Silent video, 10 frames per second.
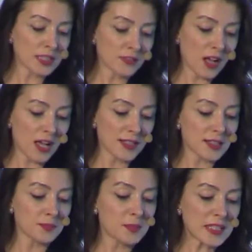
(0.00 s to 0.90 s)
invite
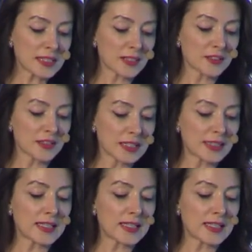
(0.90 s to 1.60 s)
Mr. Rida